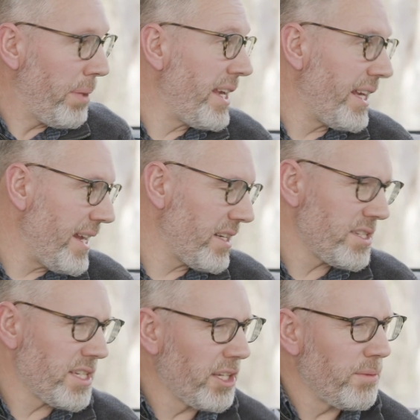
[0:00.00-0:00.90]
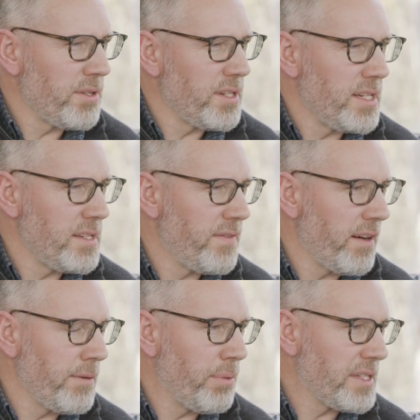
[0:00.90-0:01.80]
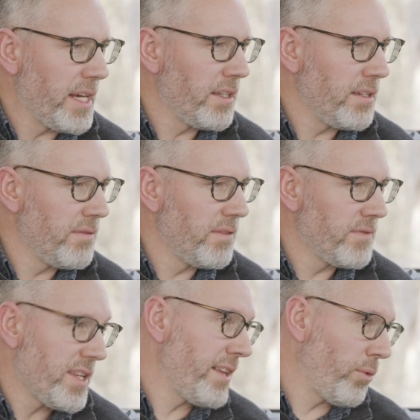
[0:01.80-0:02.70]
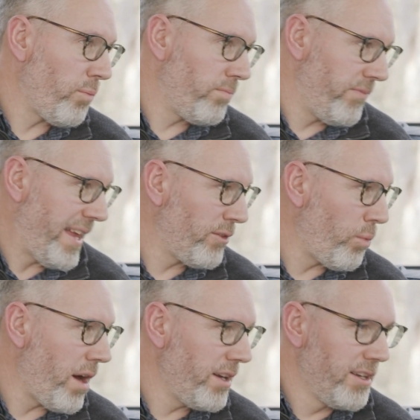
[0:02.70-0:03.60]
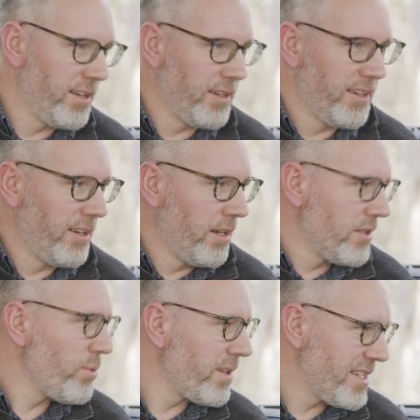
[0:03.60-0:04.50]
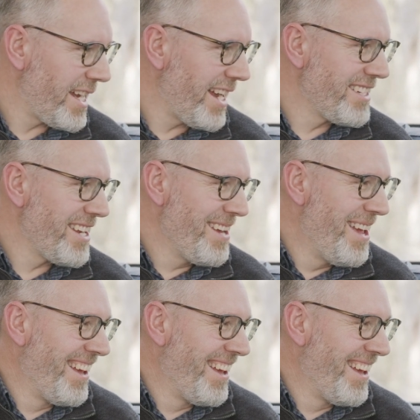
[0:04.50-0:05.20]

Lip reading: being connected to community is very protective. So that's one. You want a tag team?